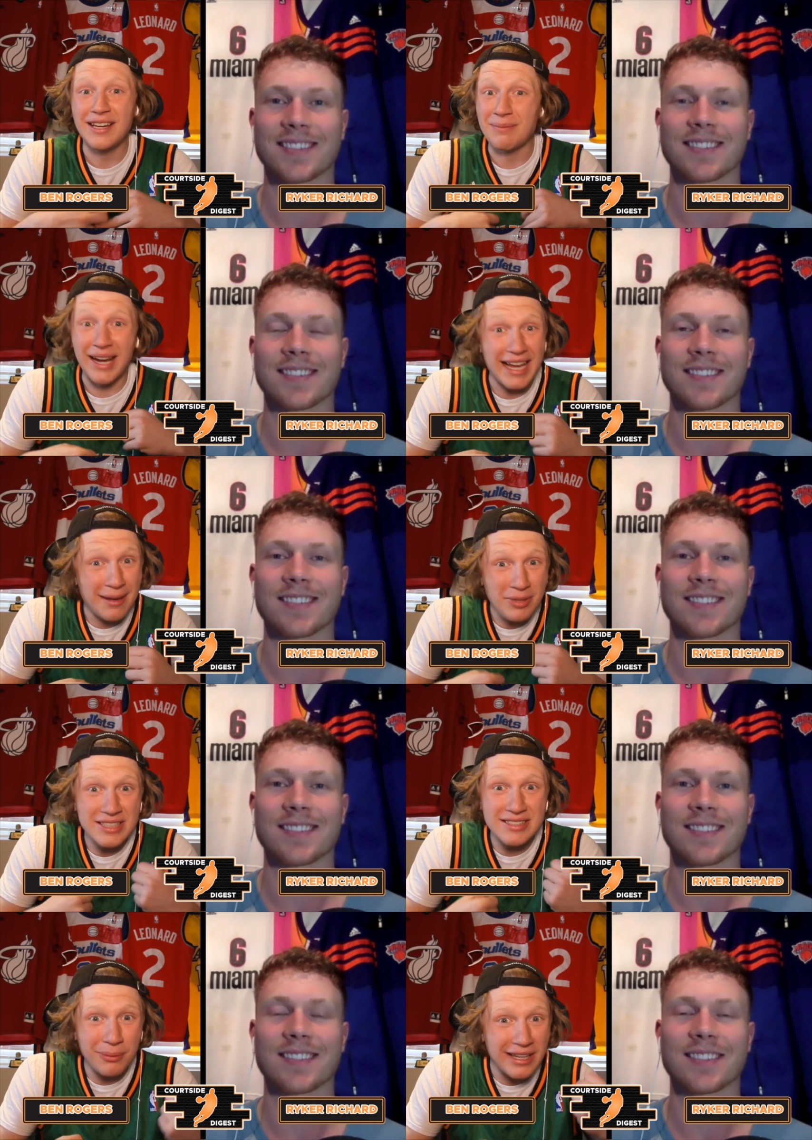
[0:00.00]
Speaker 1: Miami
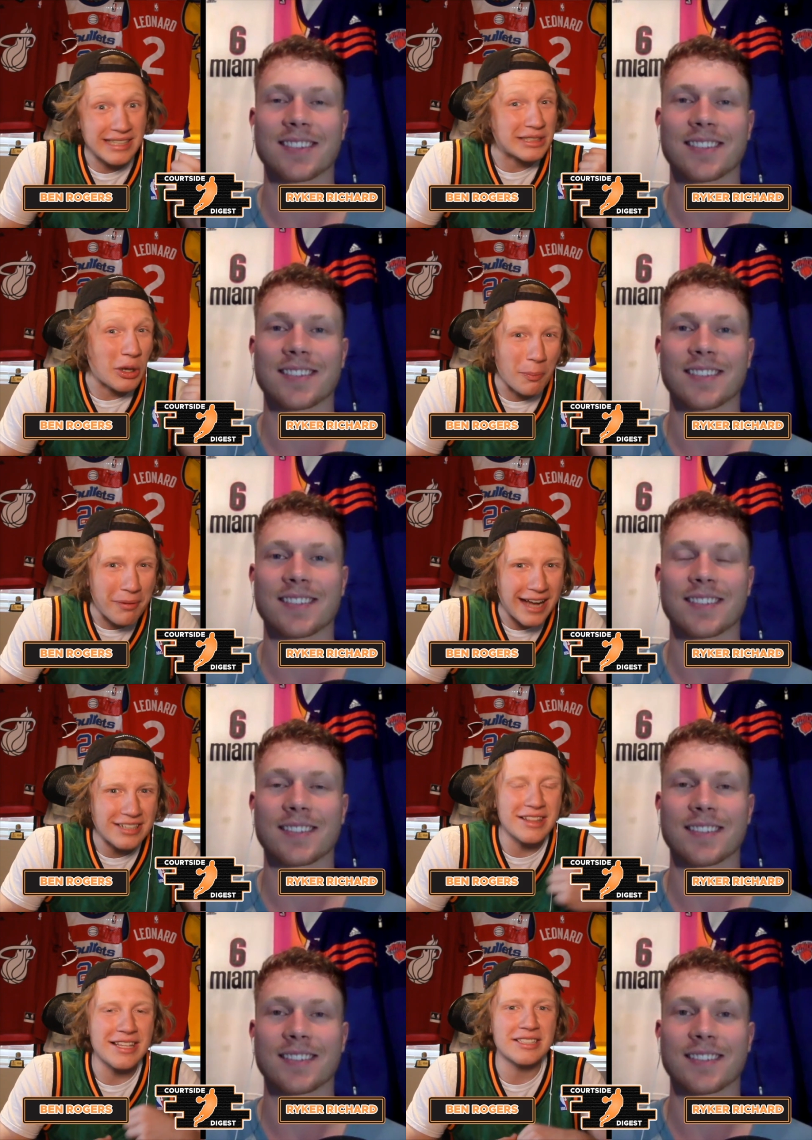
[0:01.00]
is a place going back
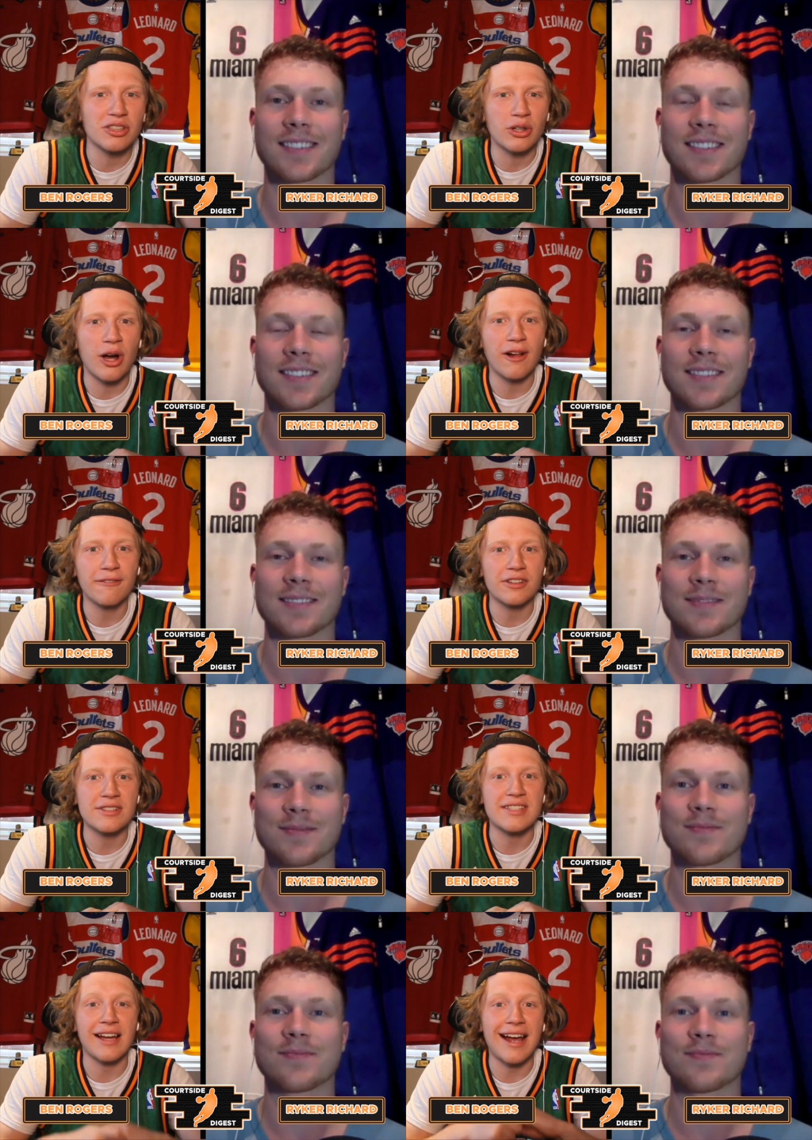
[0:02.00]
to the Eastern
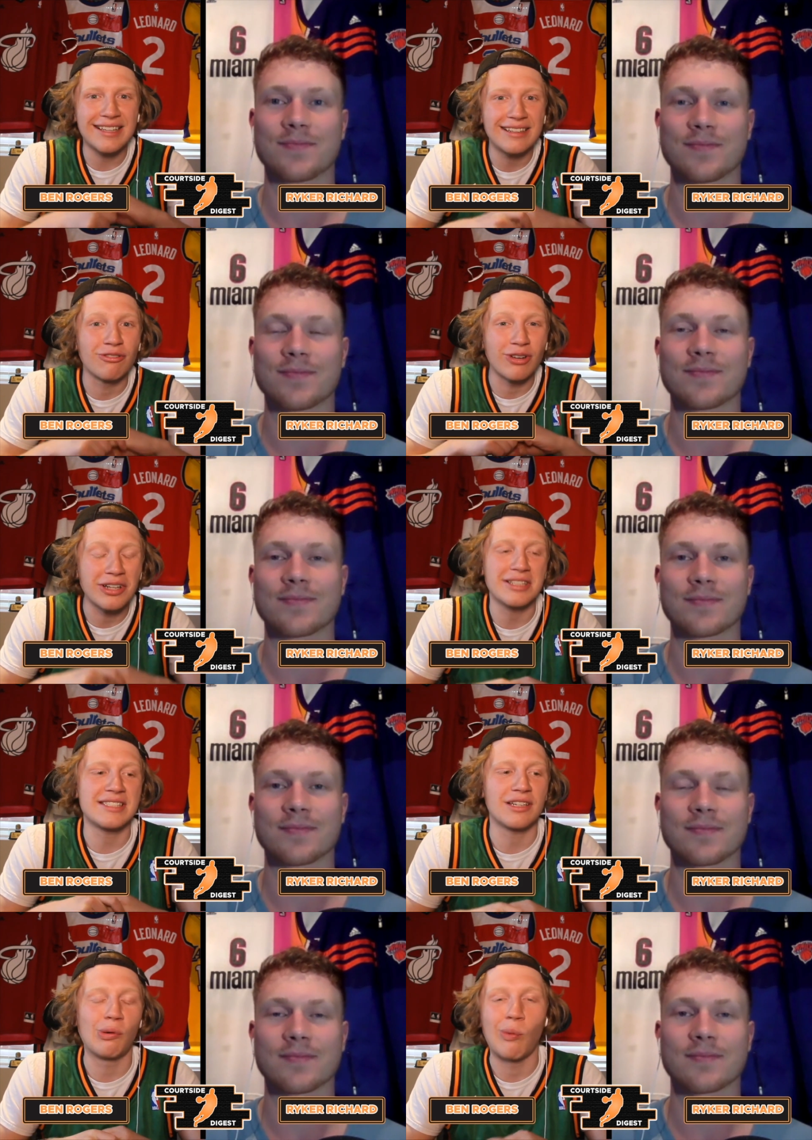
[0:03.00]
Conference I could really
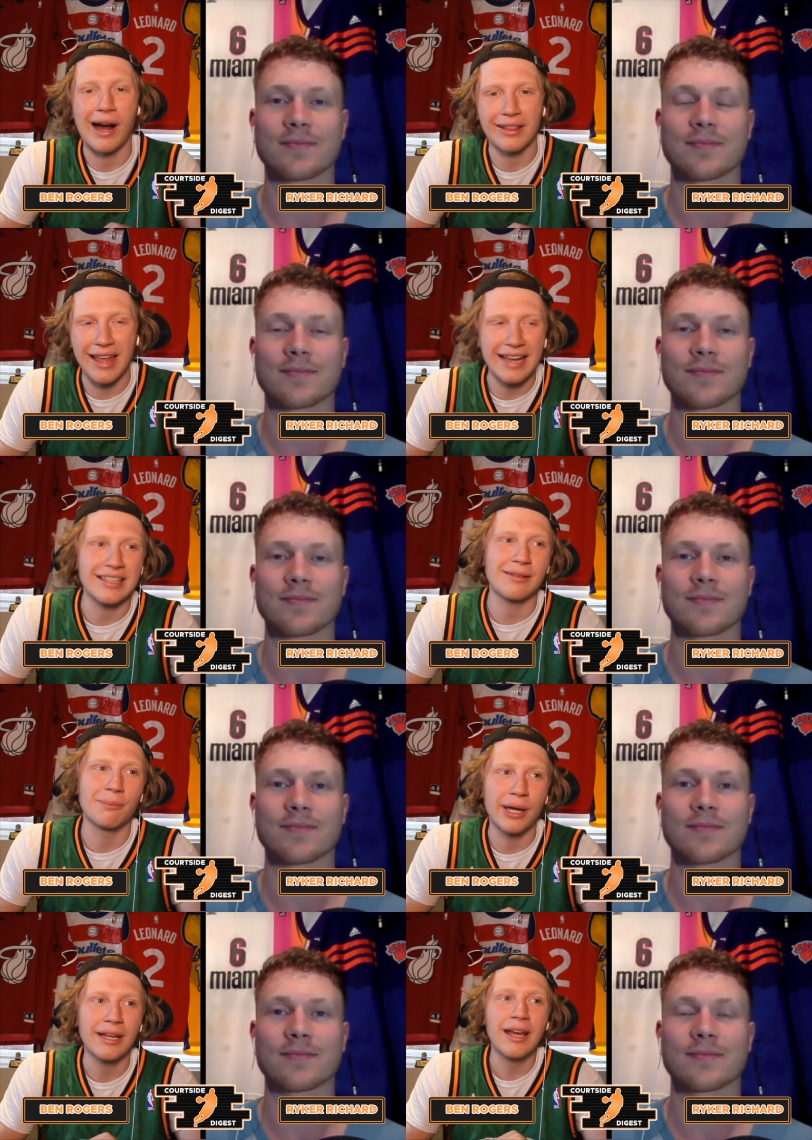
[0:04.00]
see Kawhi landing,
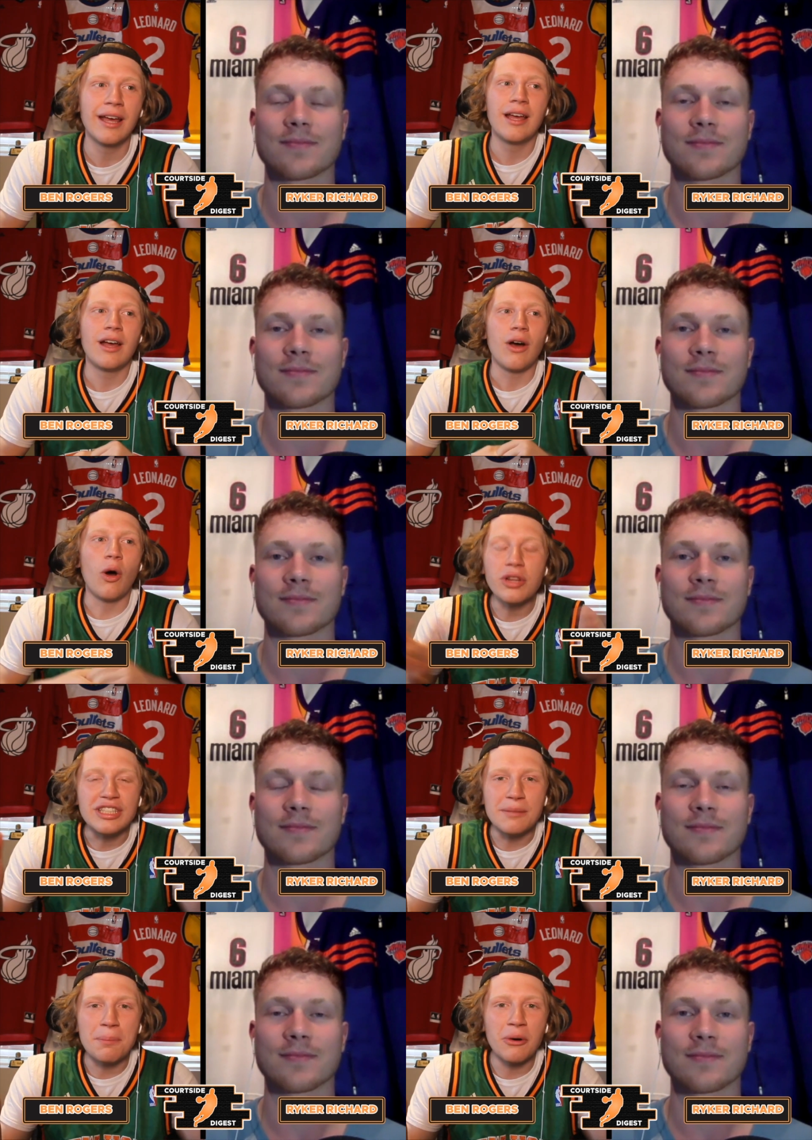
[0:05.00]
but
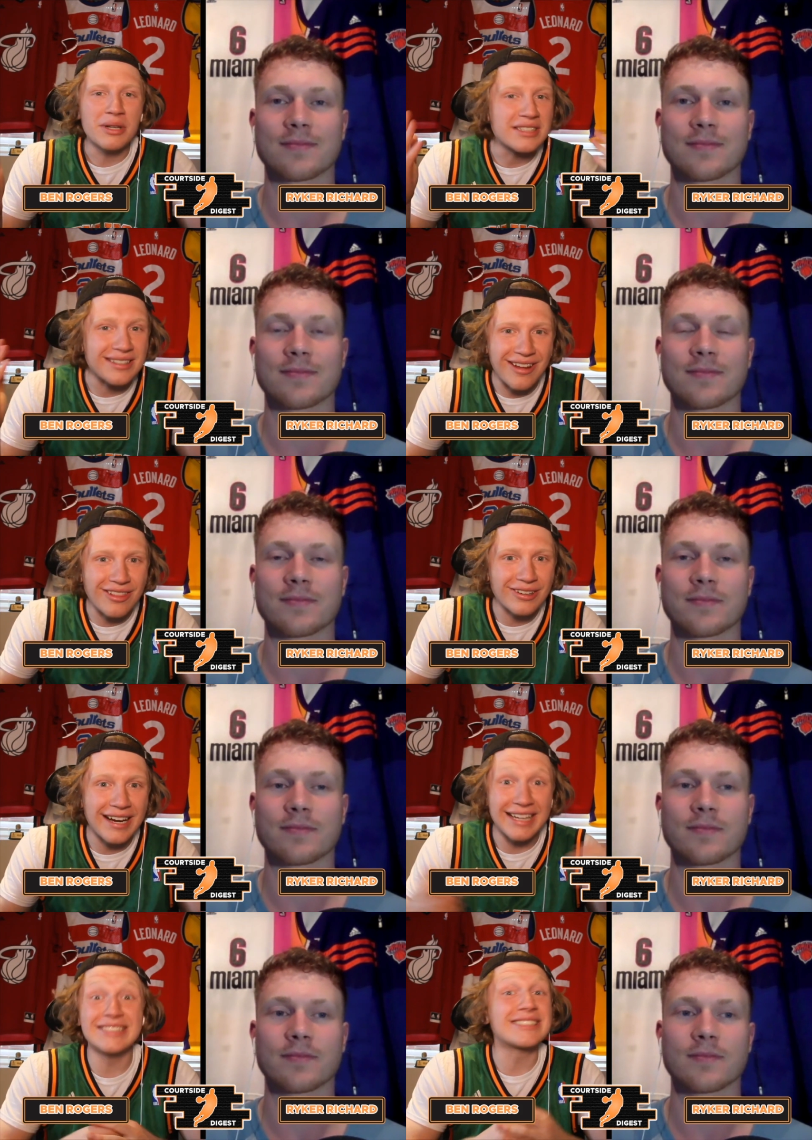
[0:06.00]
Oladipo, he's another
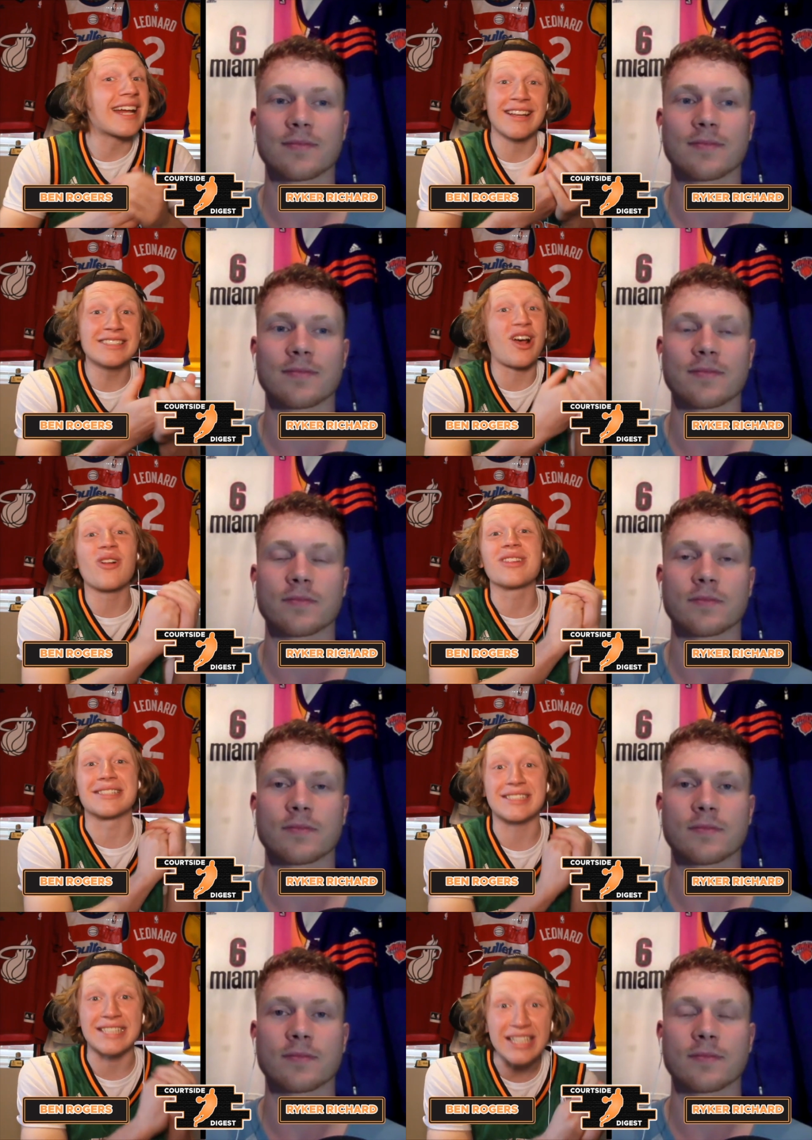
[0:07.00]
guy. He's he's on
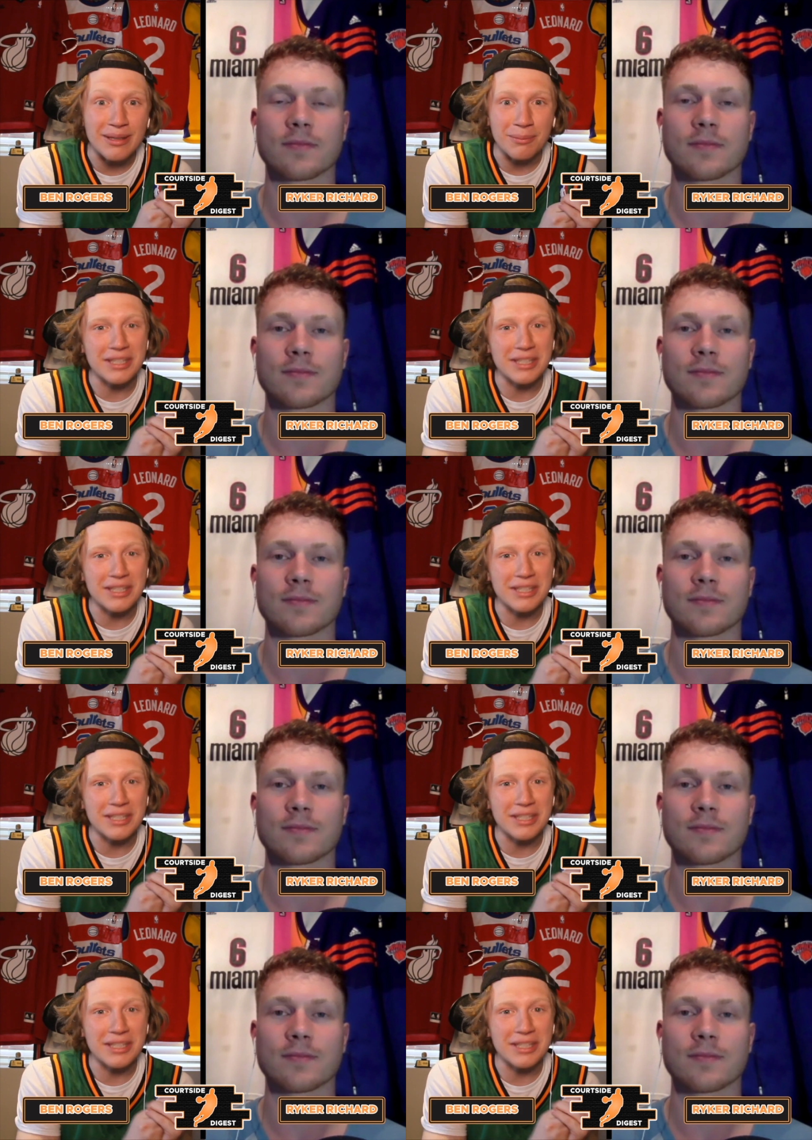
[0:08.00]
this team.